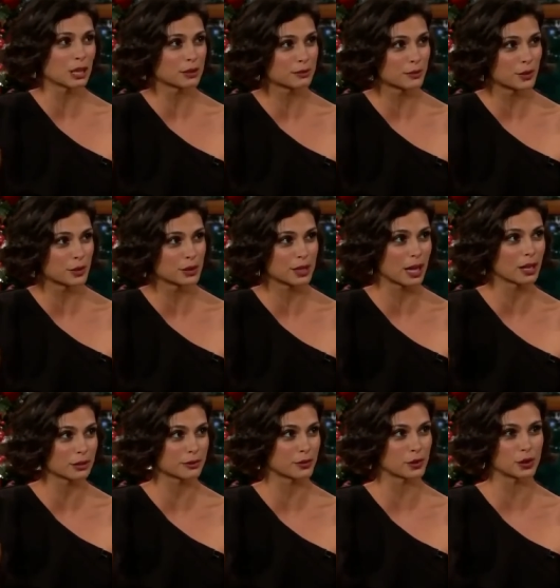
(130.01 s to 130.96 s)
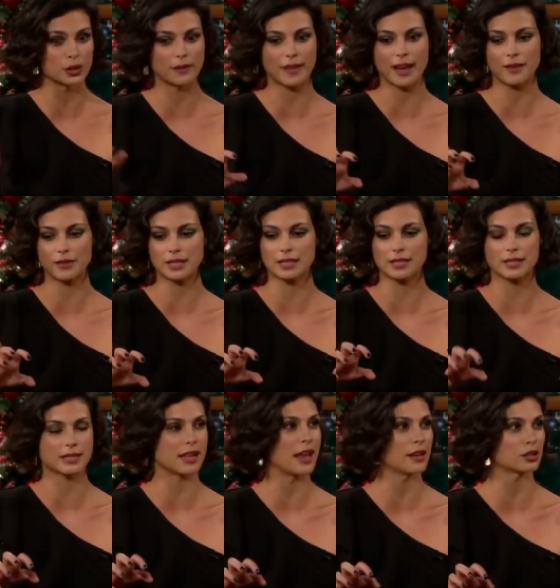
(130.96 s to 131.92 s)
colorful, colorful, and they have these
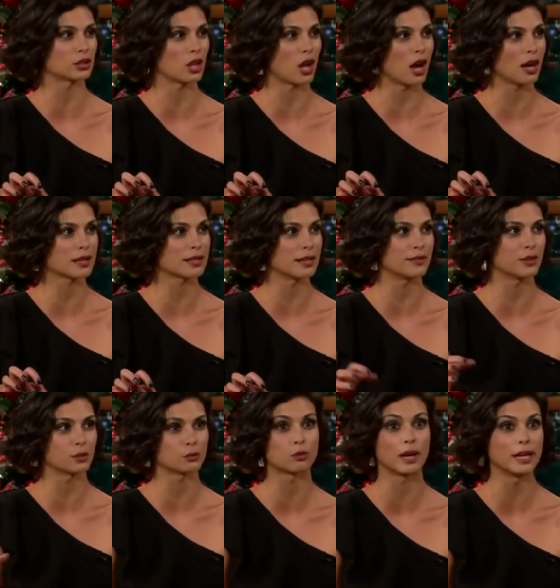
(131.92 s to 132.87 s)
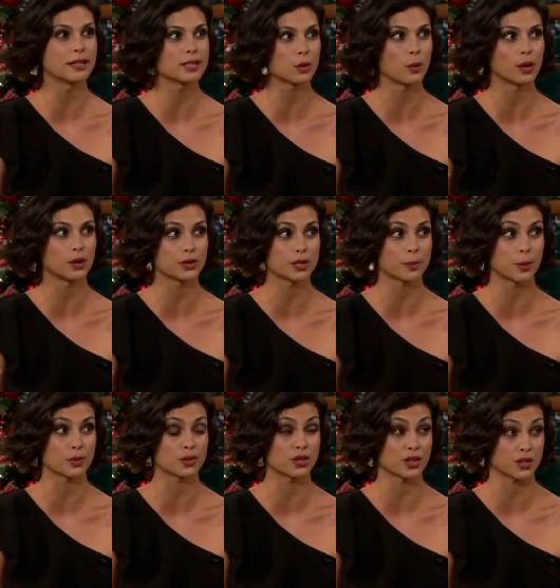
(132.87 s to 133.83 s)
insane claws. And if you run into one, you're
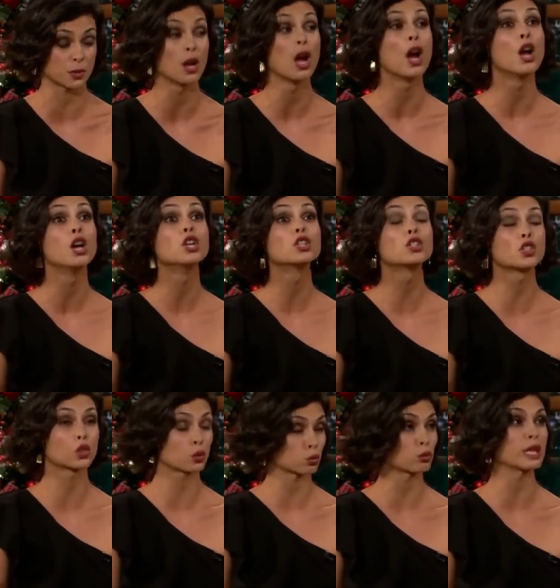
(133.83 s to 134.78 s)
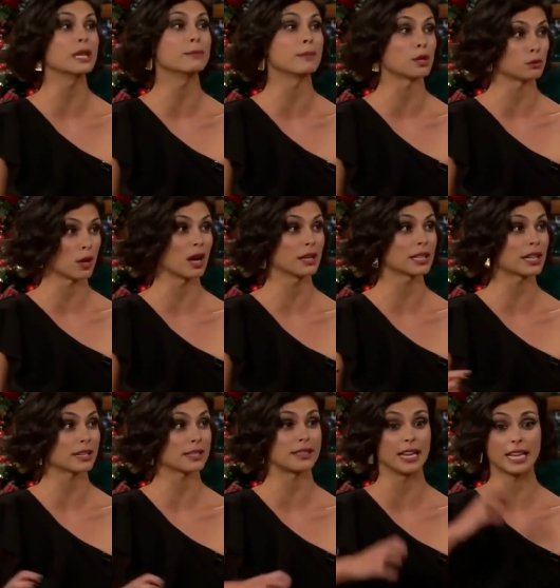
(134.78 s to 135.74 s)
supposed to just scream and run
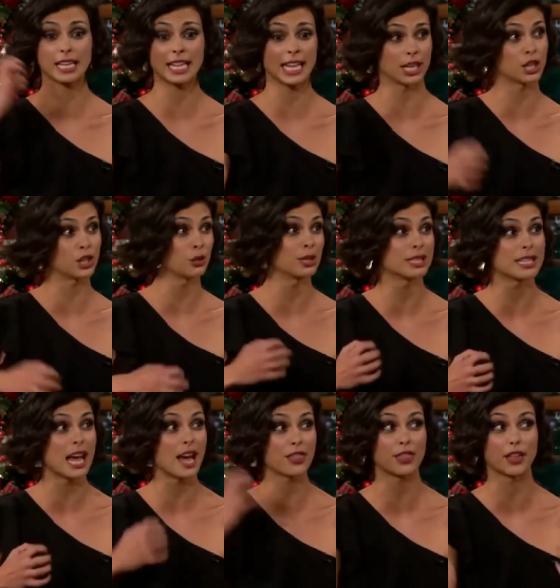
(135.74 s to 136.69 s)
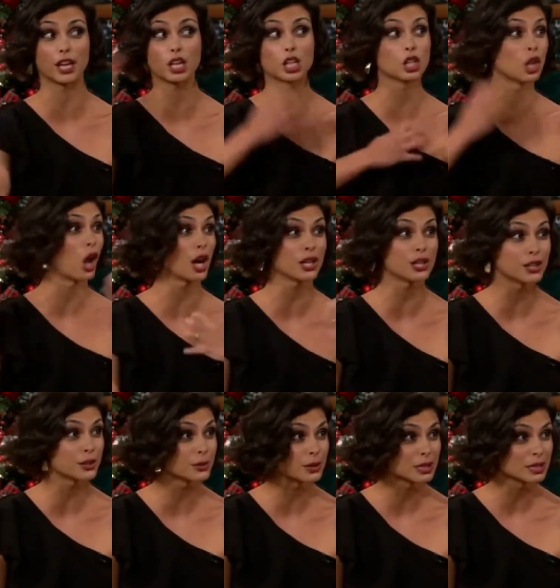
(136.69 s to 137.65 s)
because they kick you to death and claw
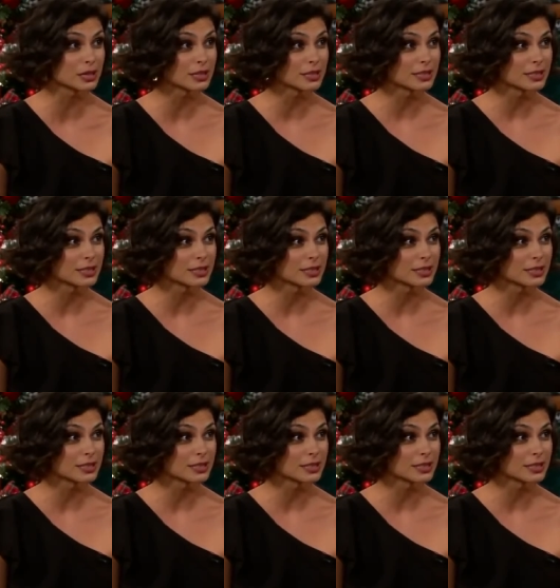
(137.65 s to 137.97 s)
you.